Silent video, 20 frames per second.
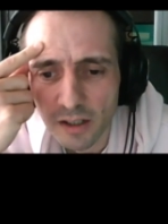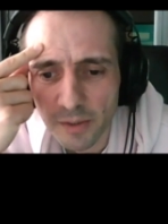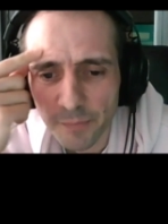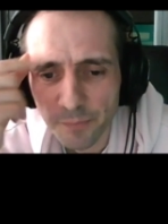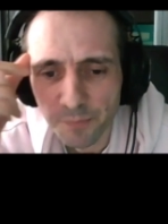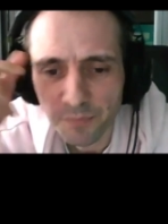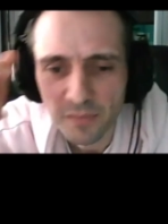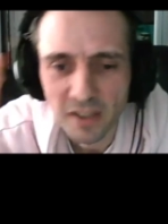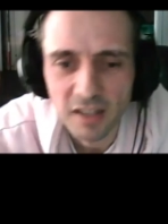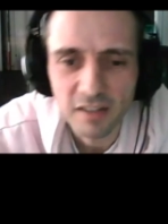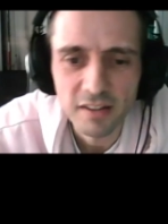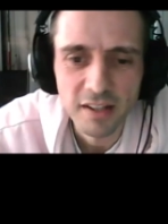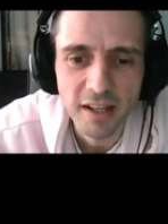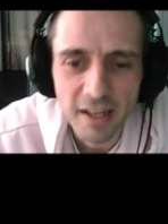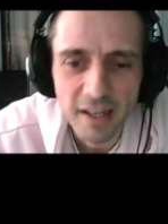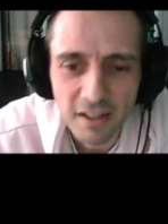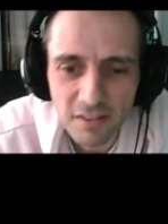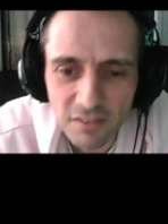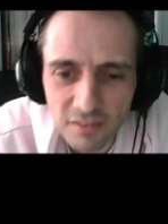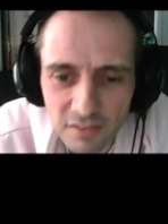Then the
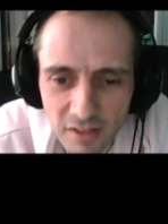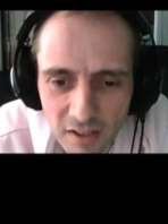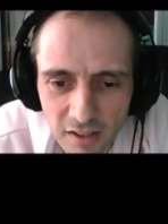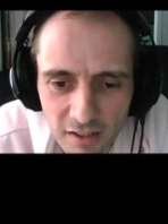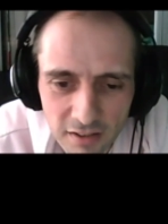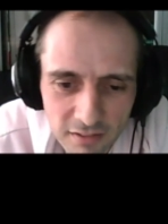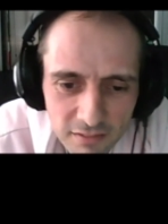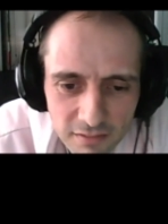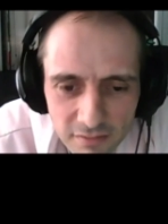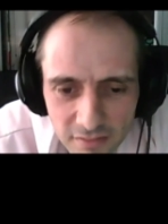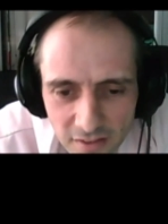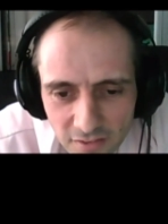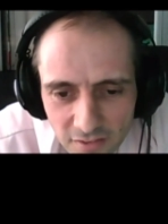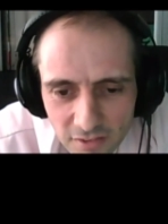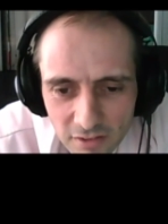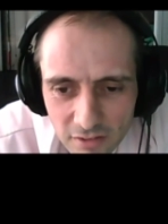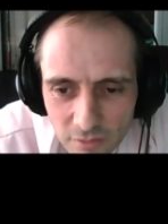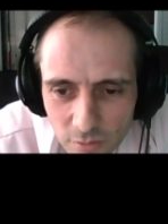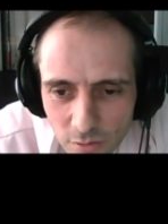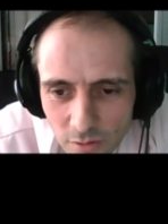X style
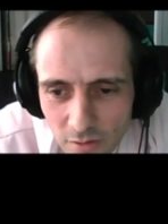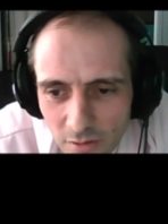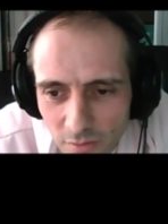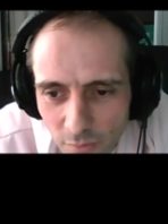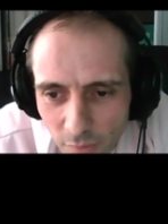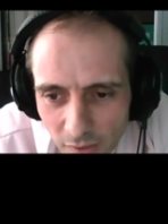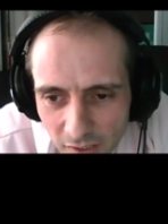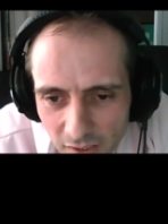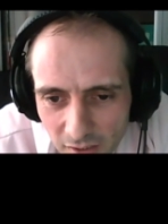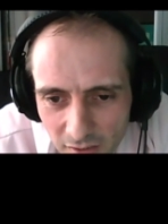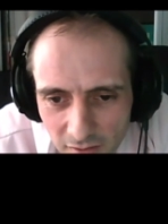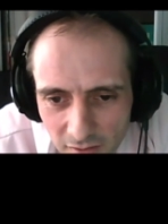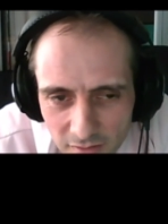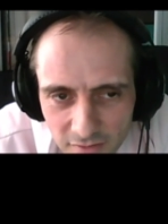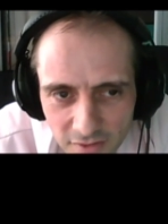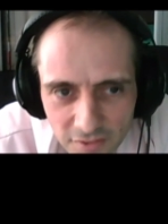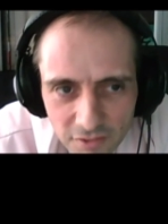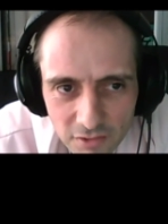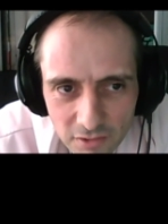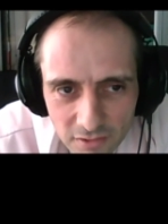doesn't look well,
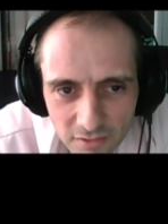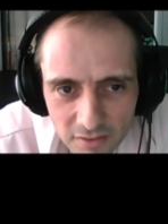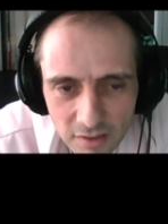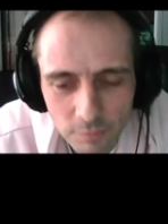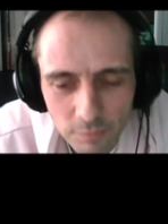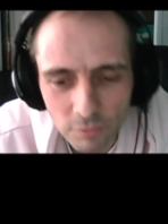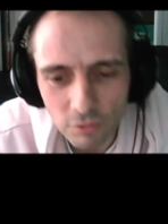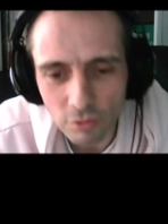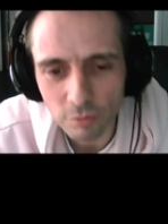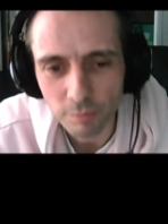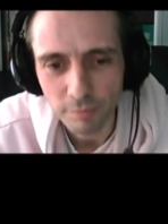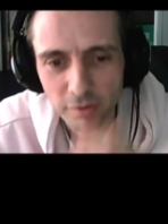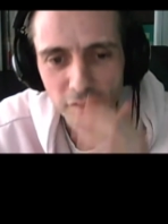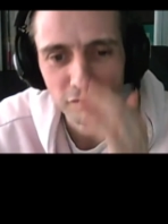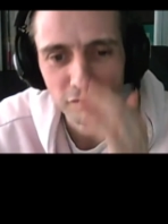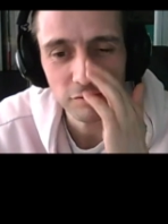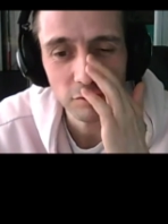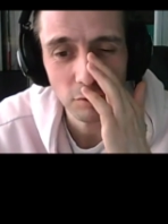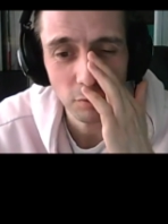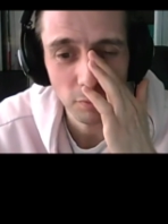doesn't seem to
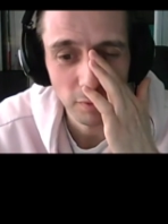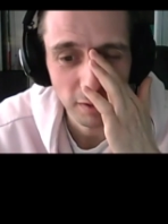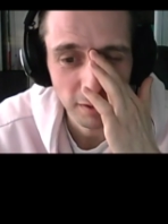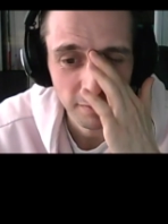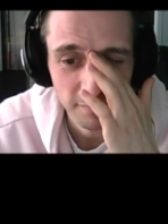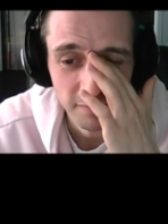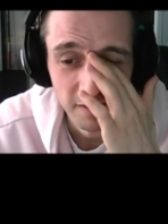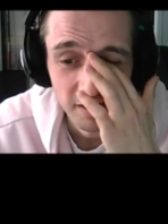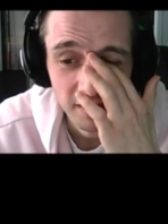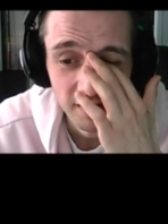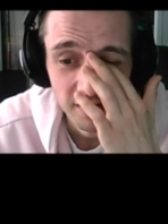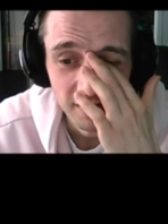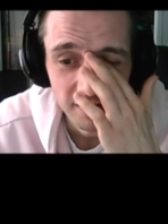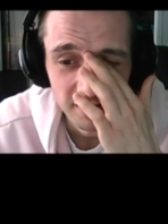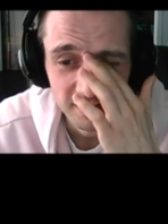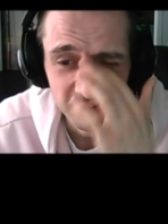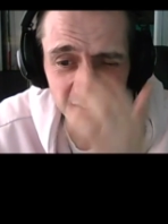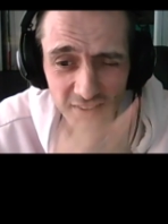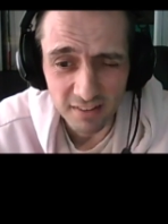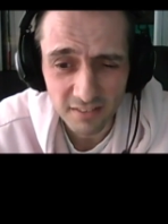perform well.
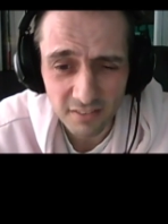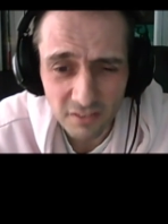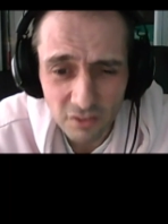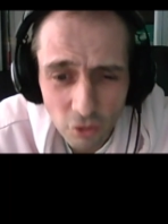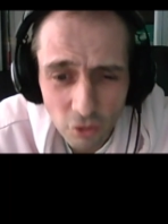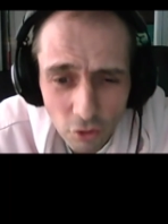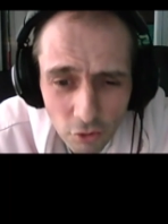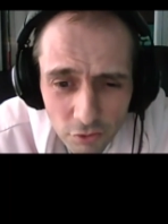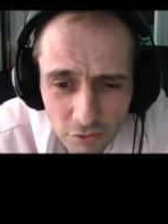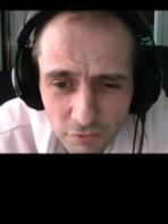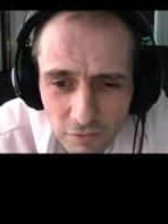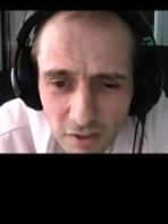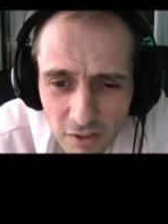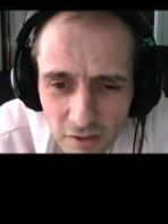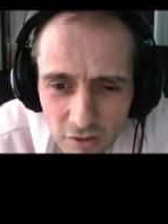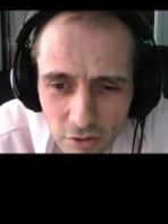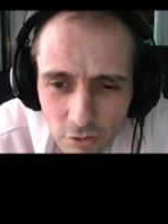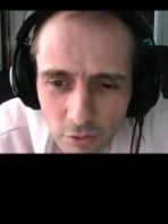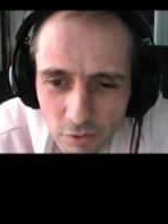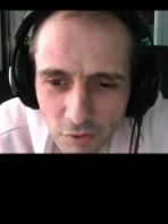This dot
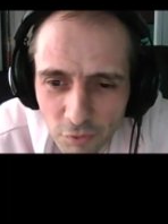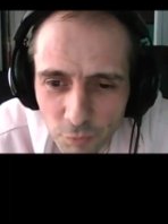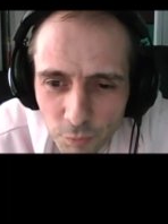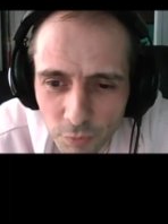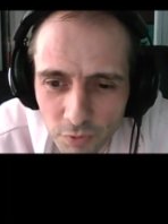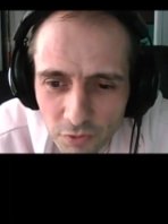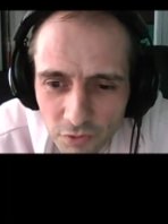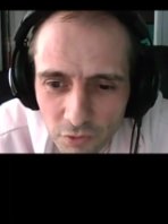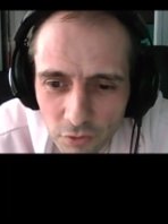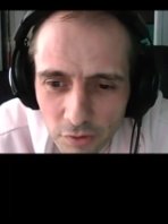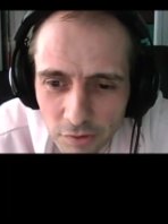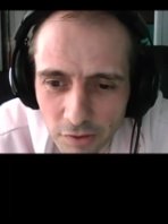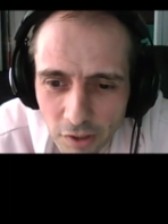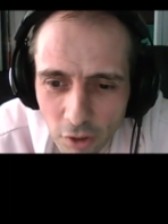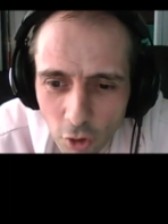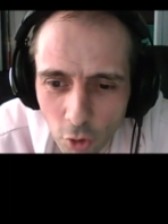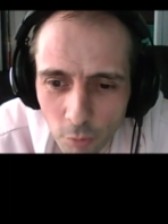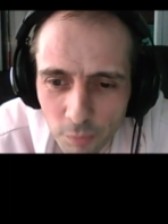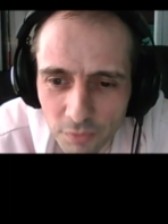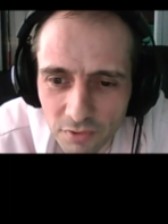one corresponds to the
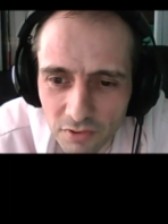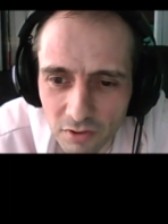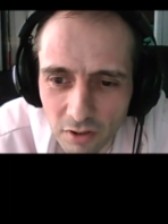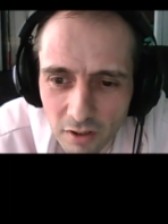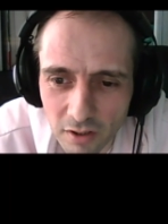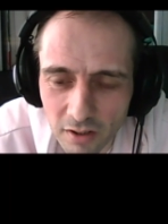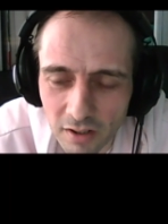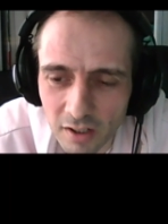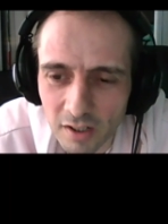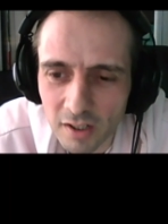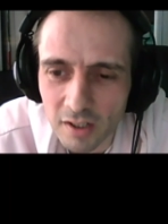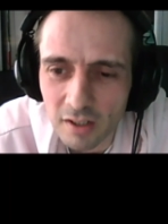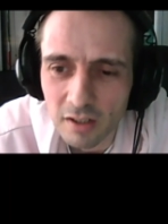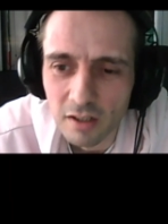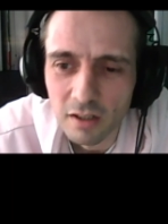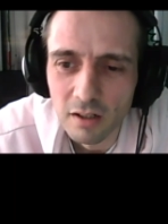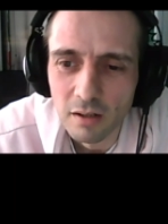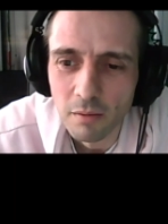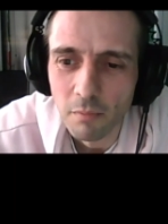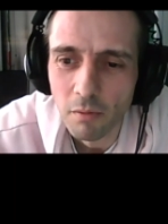OMSA
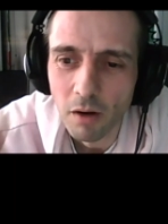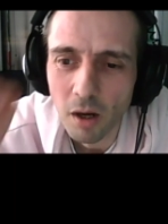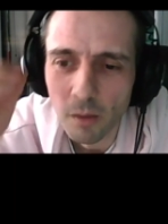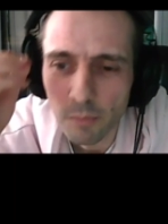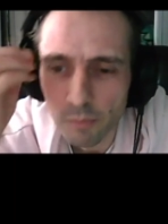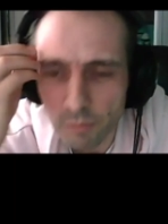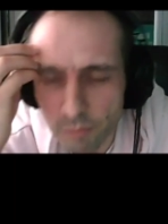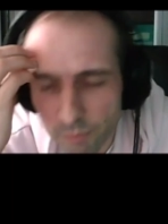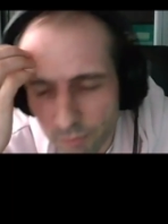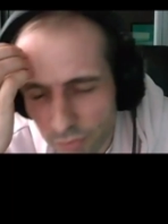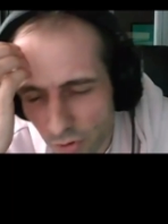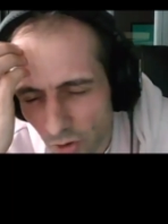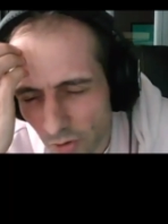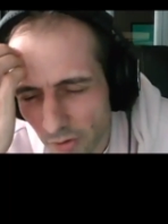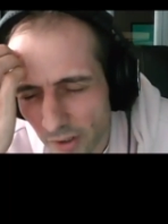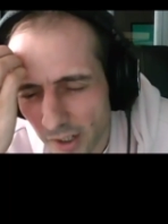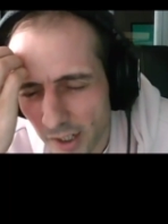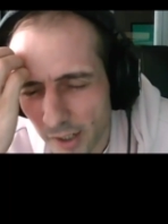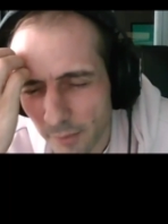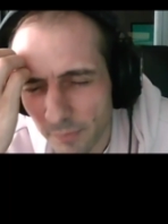
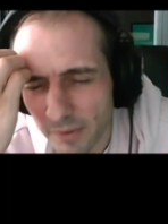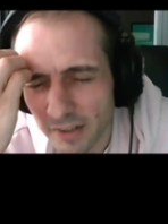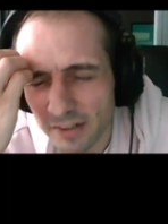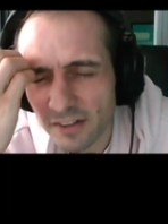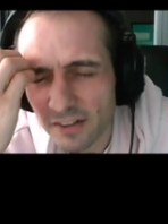program.